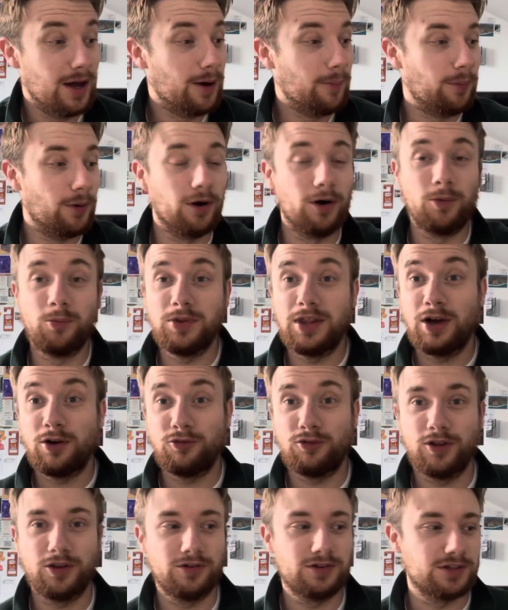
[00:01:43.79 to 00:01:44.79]
But without
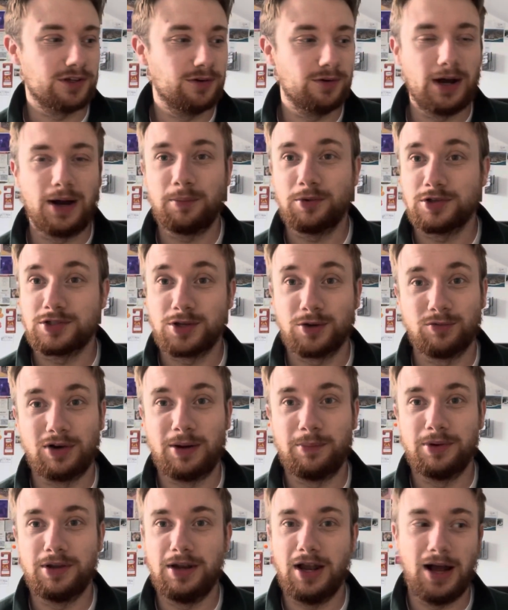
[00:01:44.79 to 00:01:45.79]
further ado, I'm going to stop
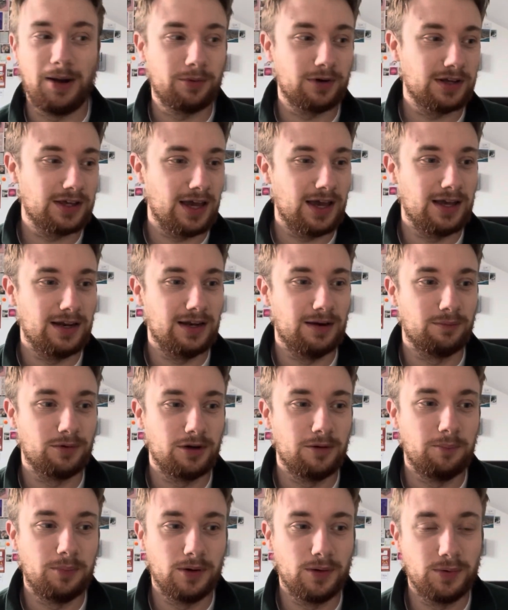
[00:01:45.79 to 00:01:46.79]
rambling. I'm going to get in and I'm going
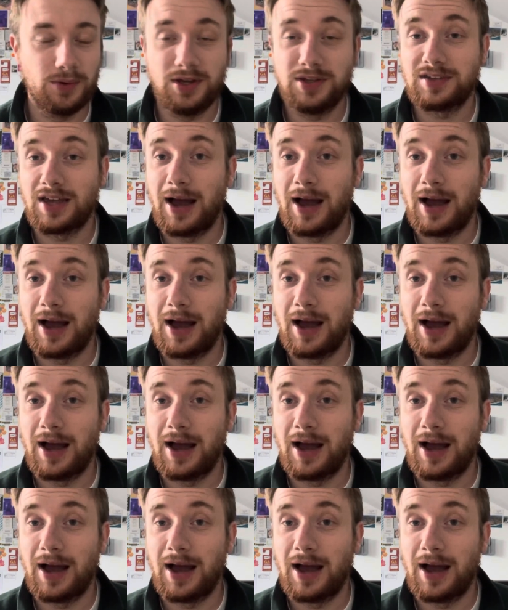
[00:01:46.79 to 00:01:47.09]
to build this.